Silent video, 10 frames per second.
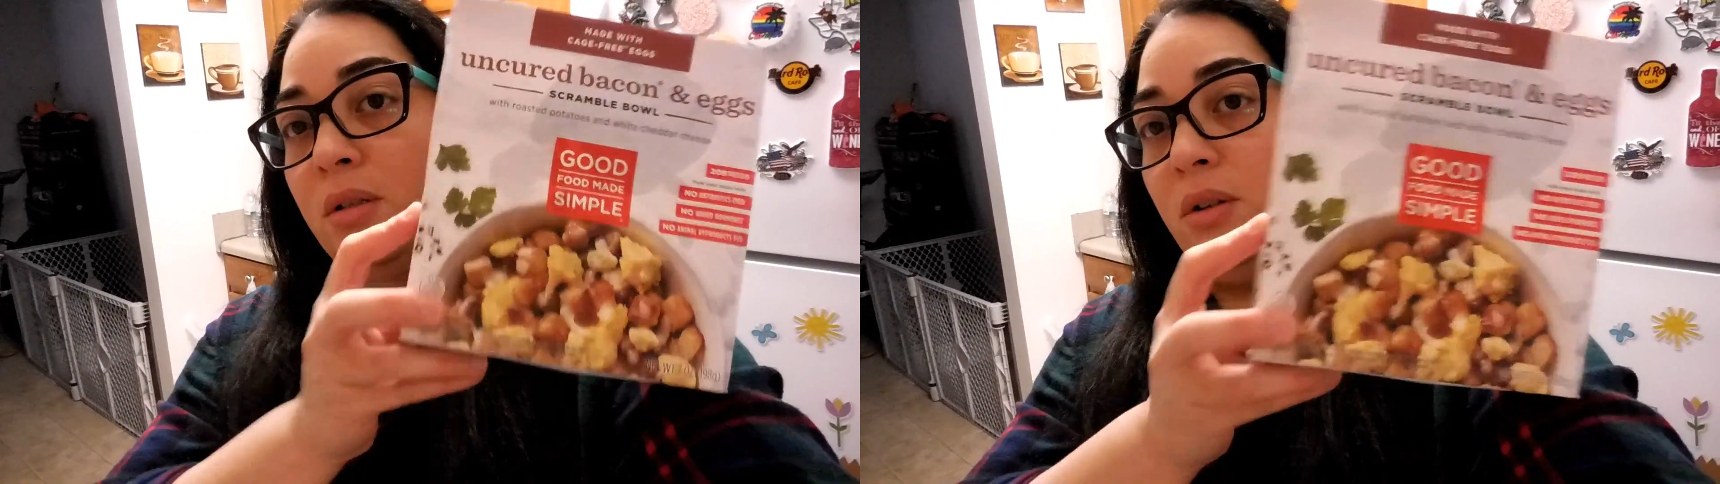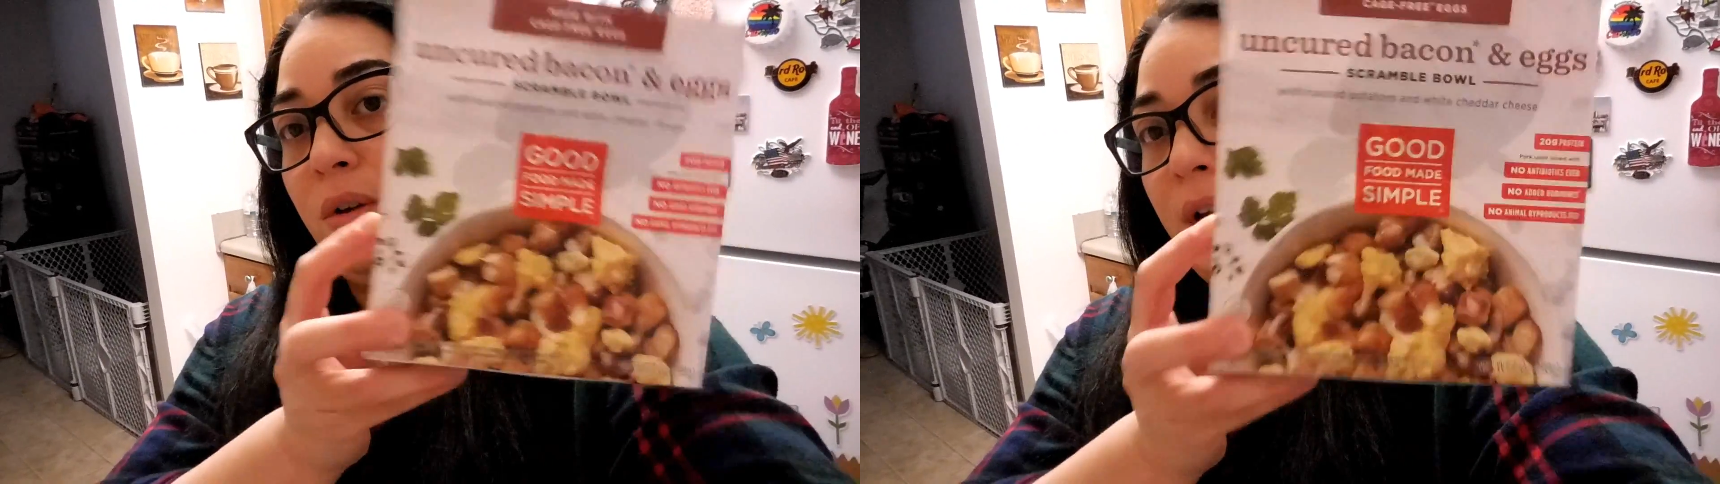
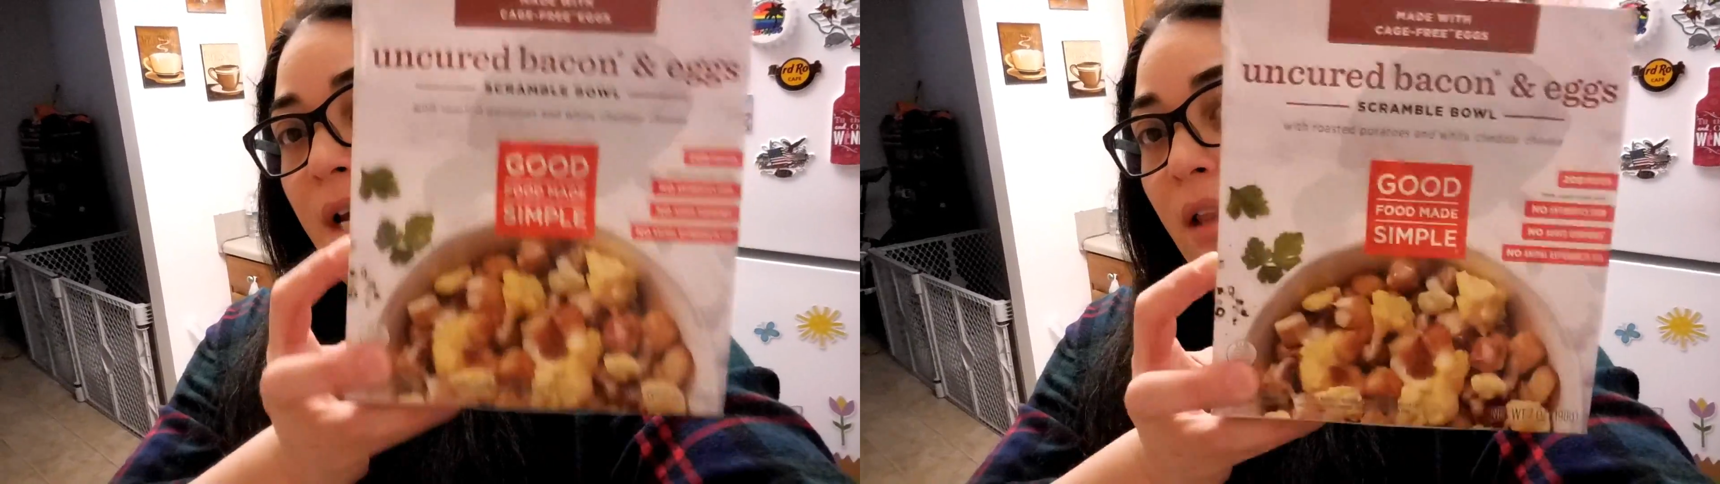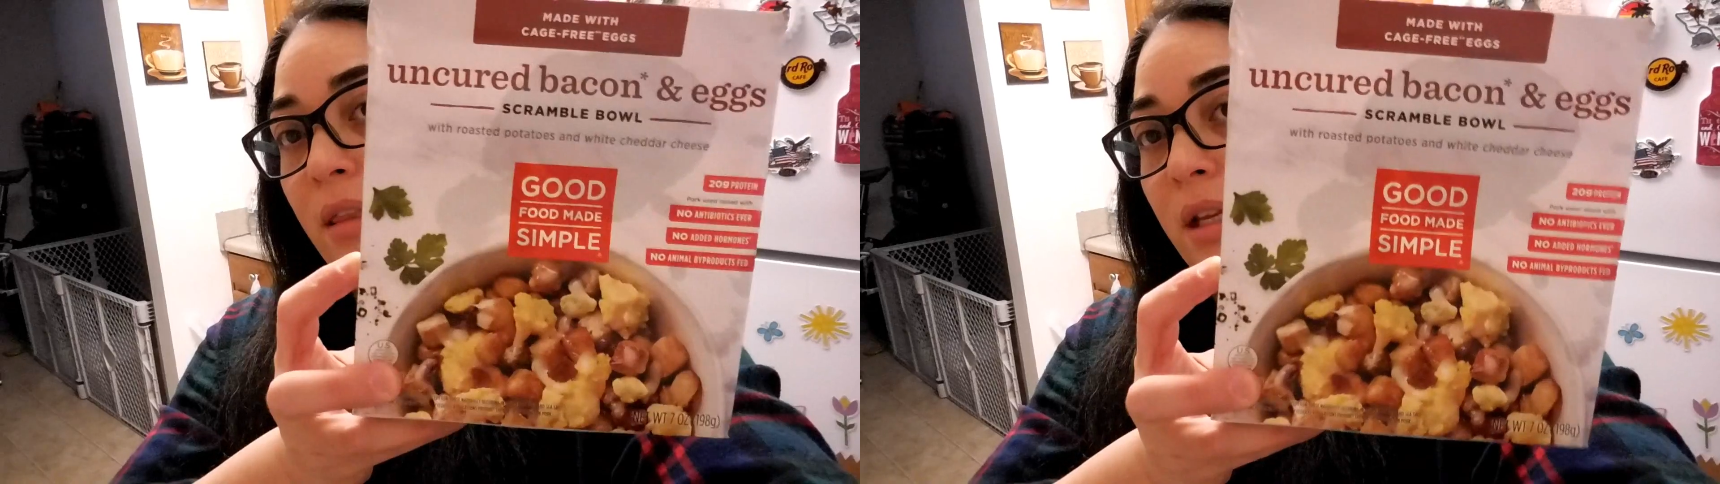So I
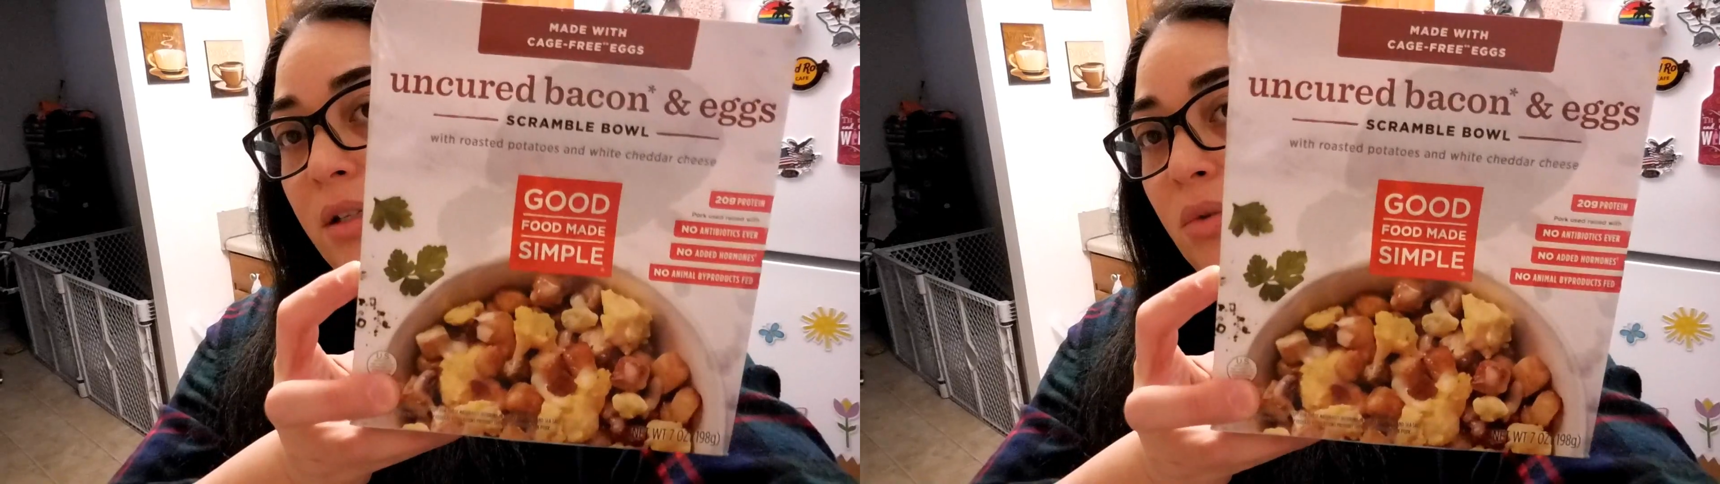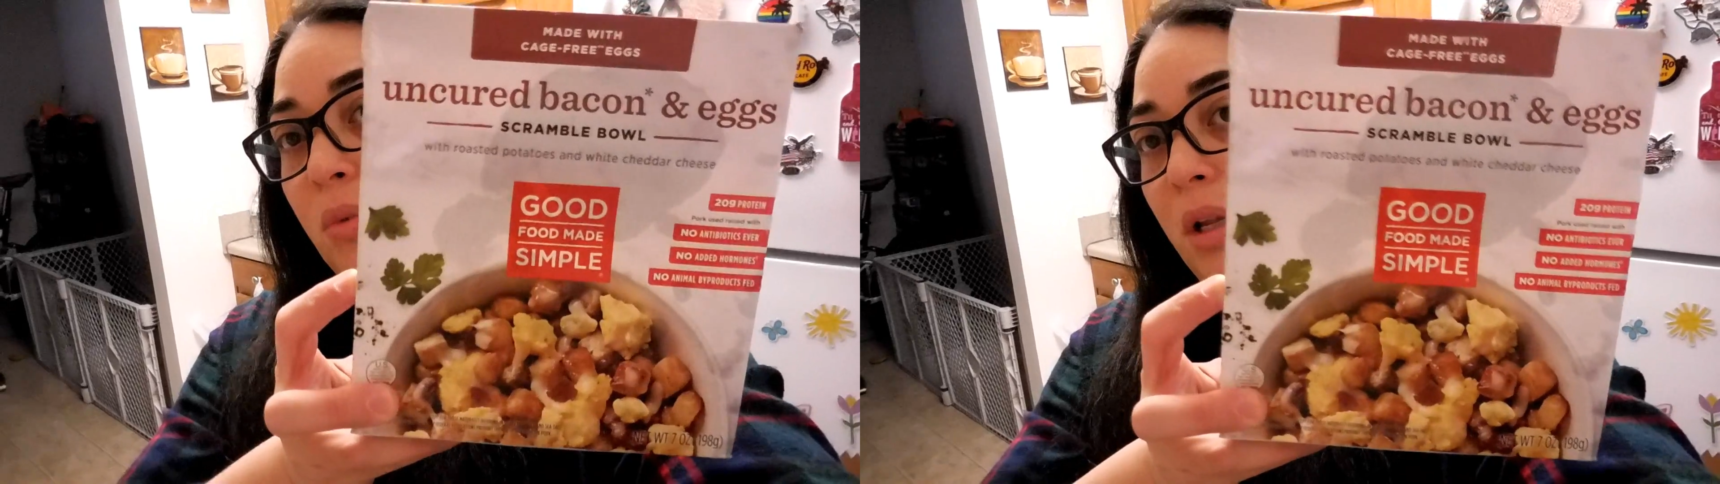got
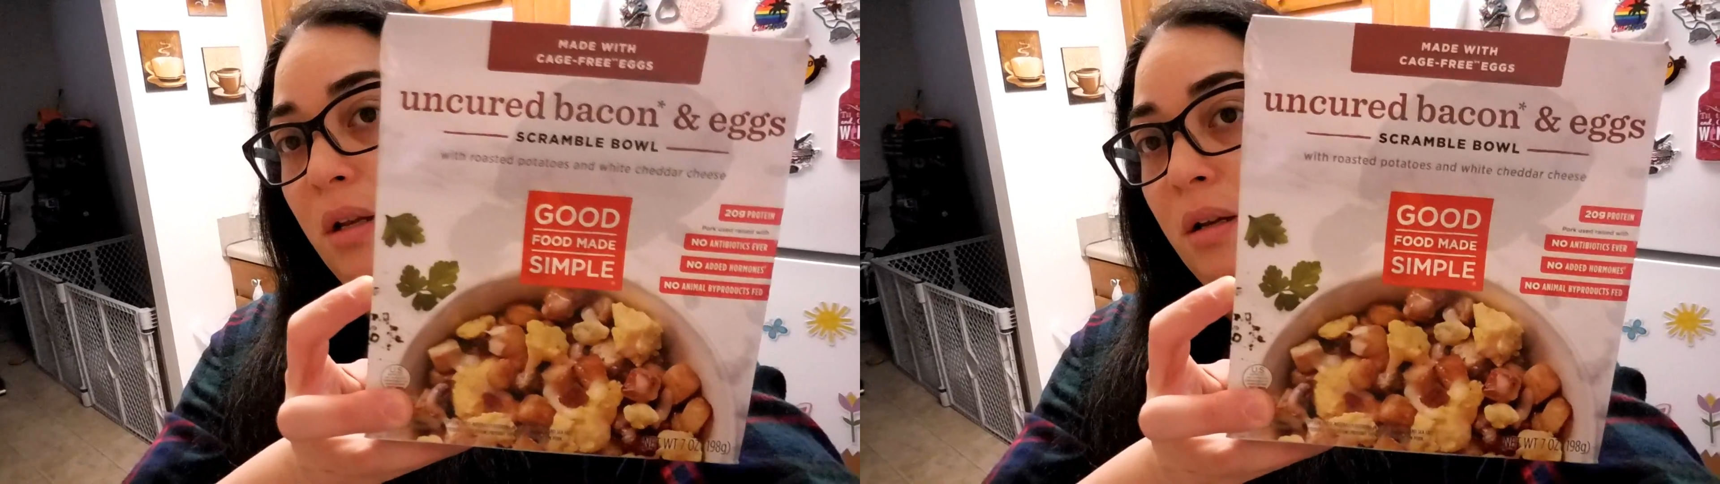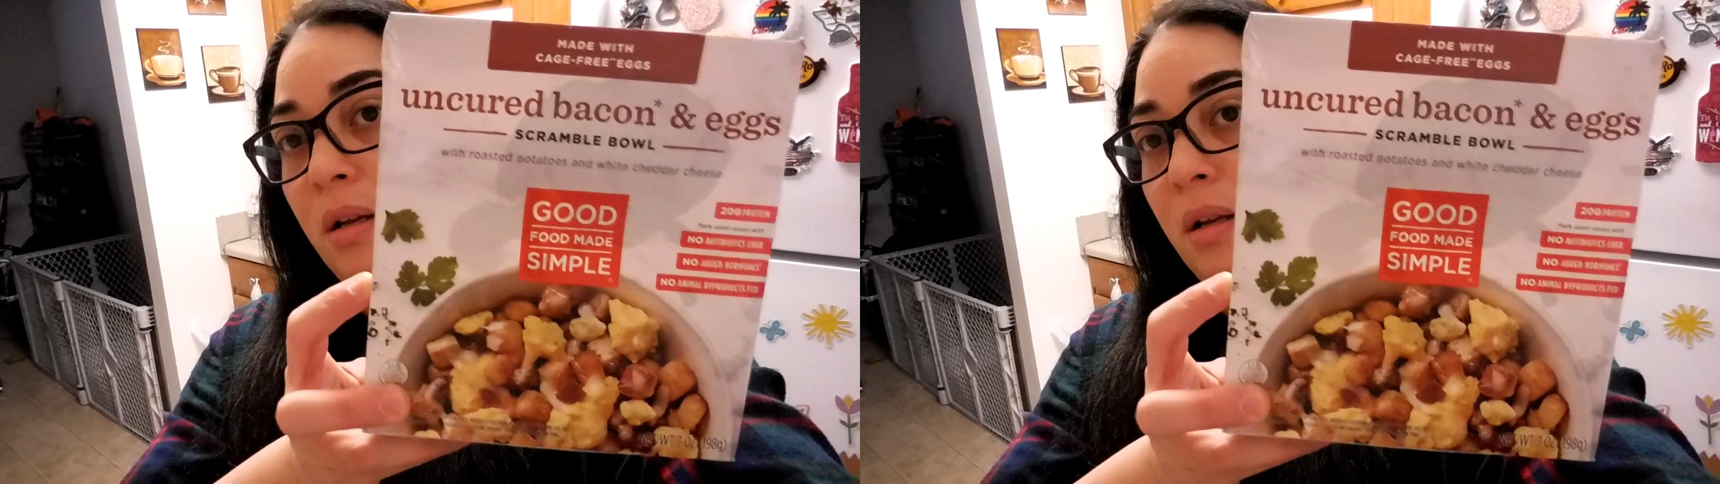this one,